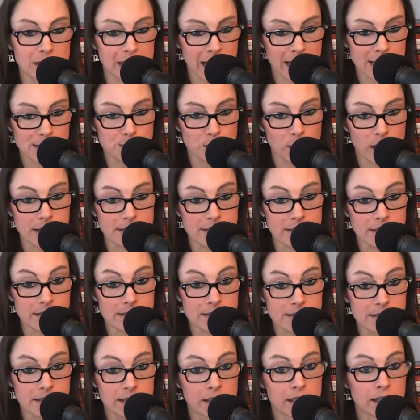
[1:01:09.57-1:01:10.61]
gas
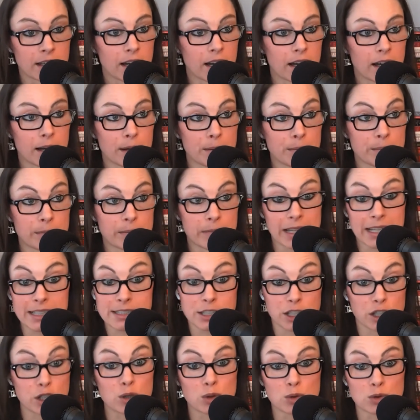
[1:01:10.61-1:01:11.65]
prices, it's
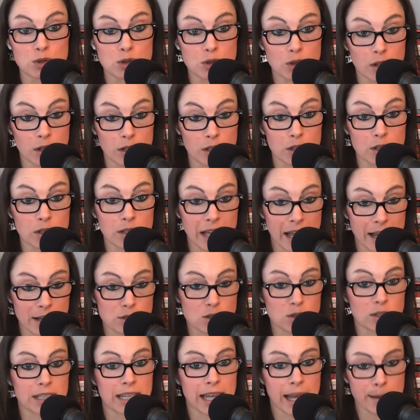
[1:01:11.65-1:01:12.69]
huge.
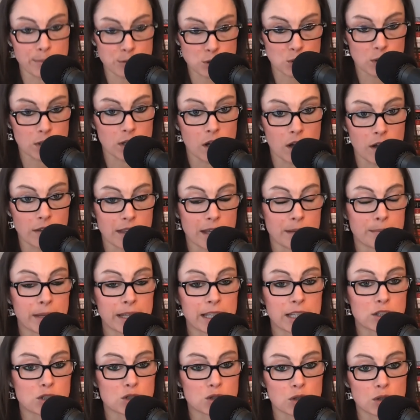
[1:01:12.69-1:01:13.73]
Actually capturing all that,
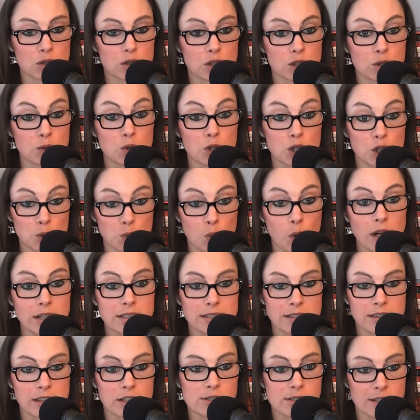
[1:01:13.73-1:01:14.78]
making sure
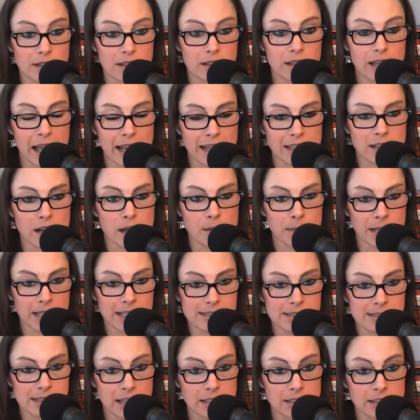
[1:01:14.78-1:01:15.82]
there's an economic
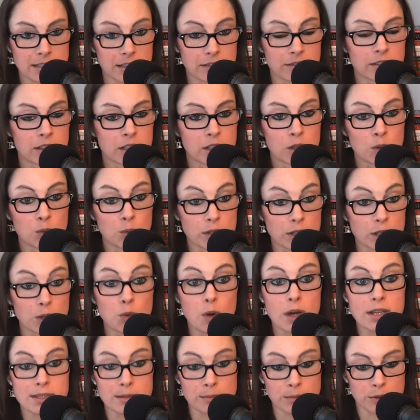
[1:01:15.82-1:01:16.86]
incentive when there
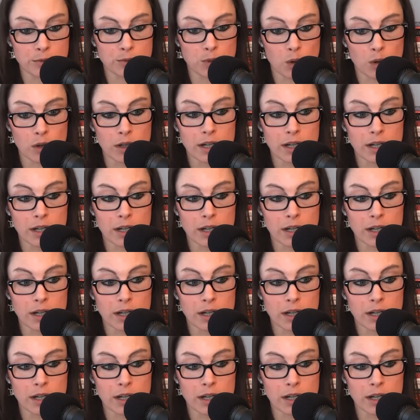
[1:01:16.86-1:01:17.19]
wasn't before.